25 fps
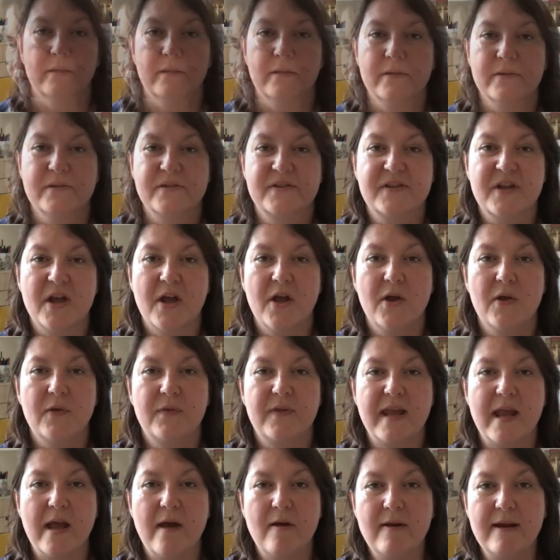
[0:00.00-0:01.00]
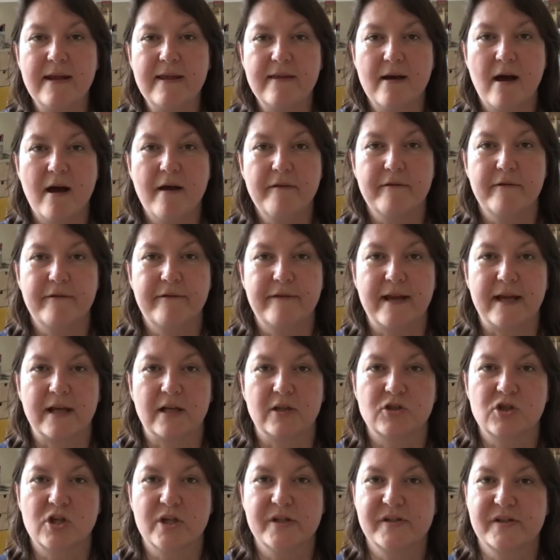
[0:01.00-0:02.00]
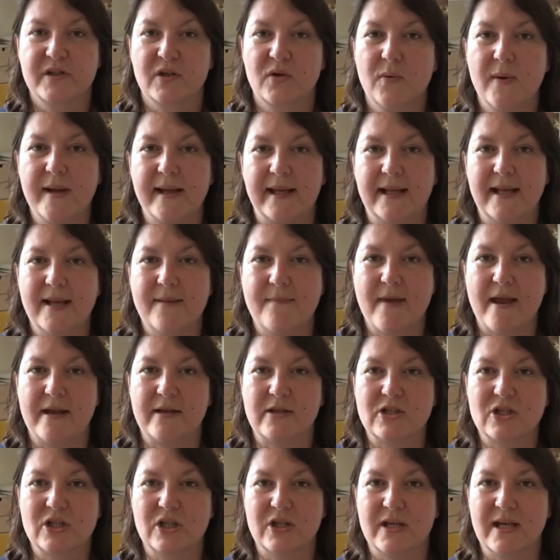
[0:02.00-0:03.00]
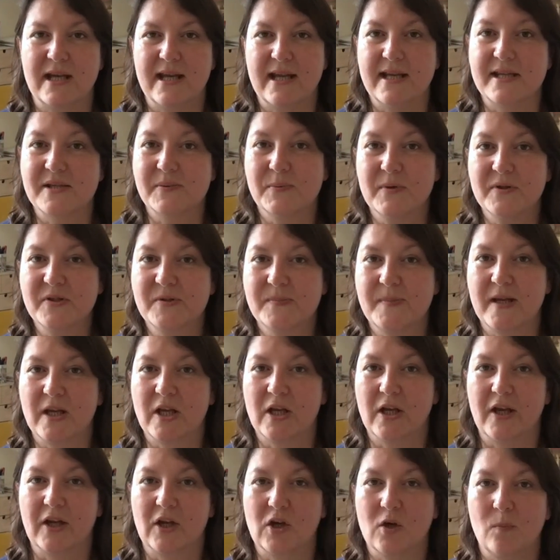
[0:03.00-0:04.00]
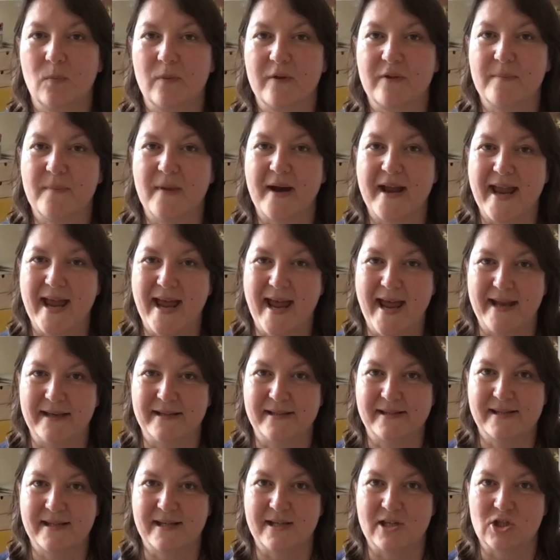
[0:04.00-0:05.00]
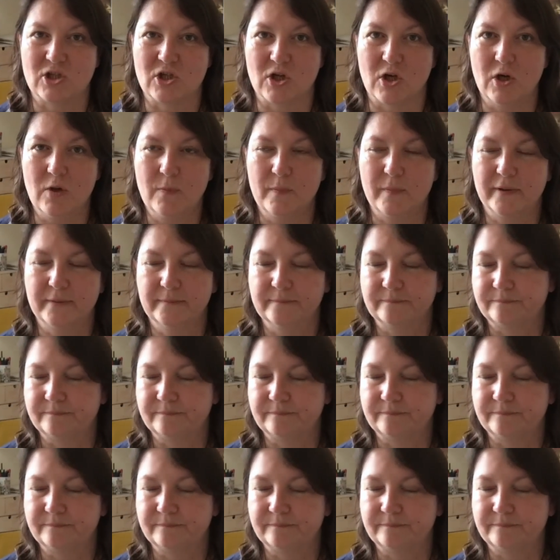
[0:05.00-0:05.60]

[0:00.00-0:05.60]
So the only other thing just to quickly mention is what's been going on with my Etsy shop.